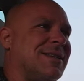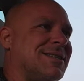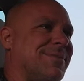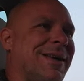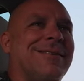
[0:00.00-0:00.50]

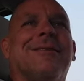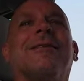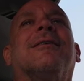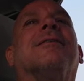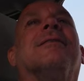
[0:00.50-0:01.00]

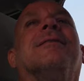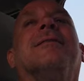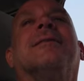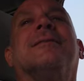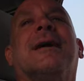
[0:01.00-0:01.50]
sphincter,
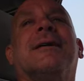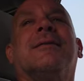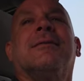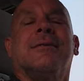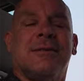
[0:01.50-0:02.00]

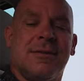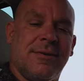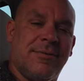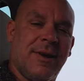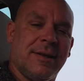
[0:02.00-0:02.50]
tightener, is
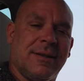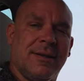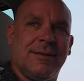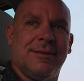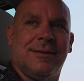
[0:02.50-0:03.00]
the fact
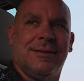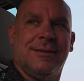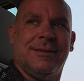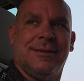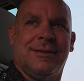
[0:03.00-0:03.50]
that
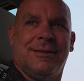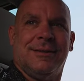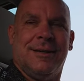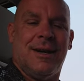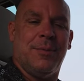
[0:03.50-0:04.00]

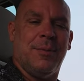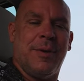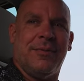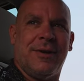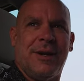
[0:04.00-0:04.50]
I'm a
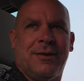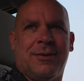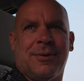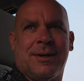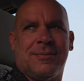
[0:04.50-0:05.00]
bit of an
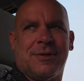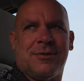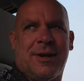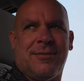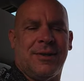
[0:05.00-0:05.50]
outlaw when it comes
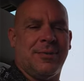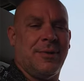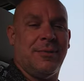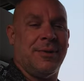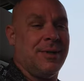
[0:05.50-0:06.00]
to driving at
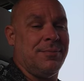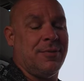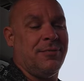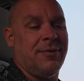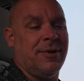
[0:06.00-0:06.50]
the moment. I'm
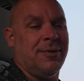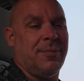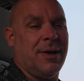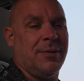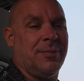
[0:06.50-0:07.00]
very
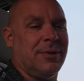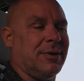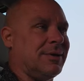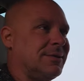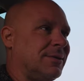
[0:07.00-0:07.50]
by the
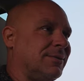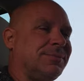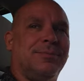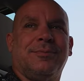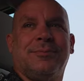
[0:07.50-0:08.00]
book, so
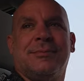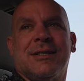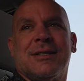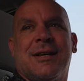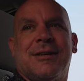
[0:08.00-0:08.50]

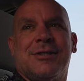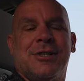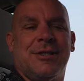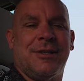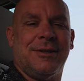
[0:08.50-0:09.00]
it's kind of
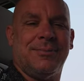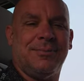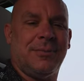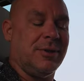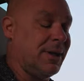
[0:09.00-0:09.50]
cheeky.
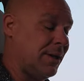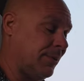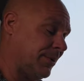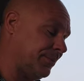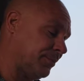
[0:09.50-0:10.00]
But
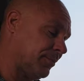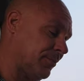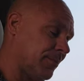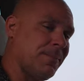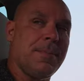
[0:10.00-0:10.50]
anyway,
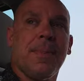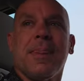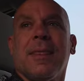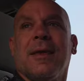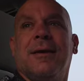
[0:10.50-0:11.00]

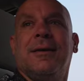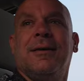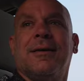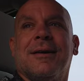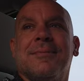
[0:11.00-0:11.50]

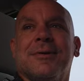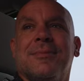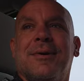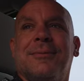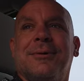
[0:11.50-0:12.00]
here comes the
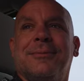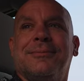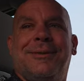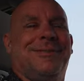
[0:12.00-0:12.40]
mobile